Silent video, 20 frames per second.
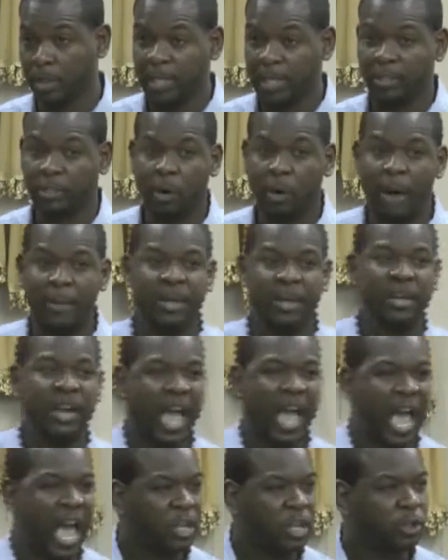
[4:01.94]
And so I'm here to
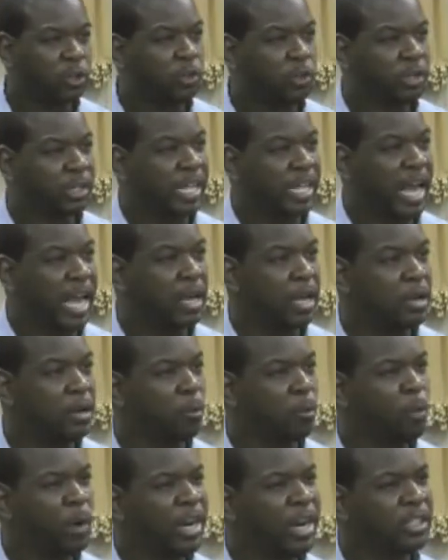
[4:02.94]
ask you today,
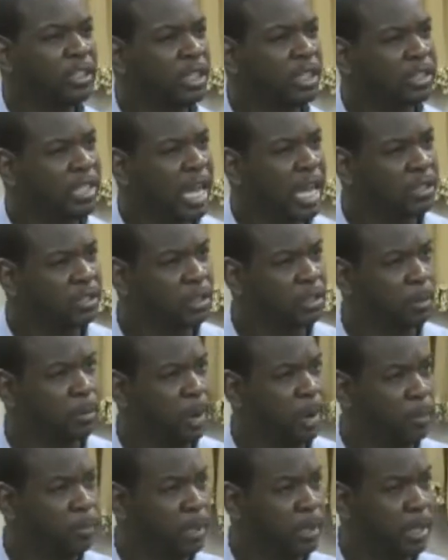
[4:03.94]
what is your
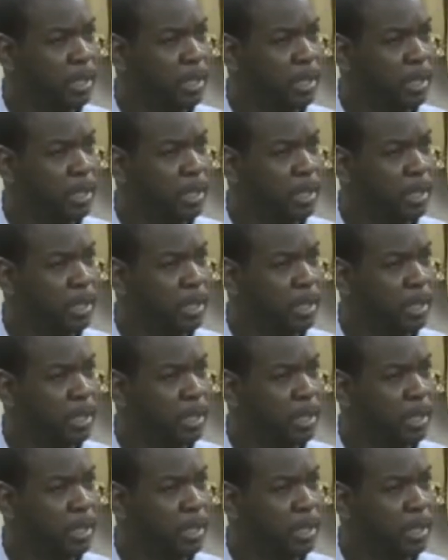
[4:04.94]
testimony?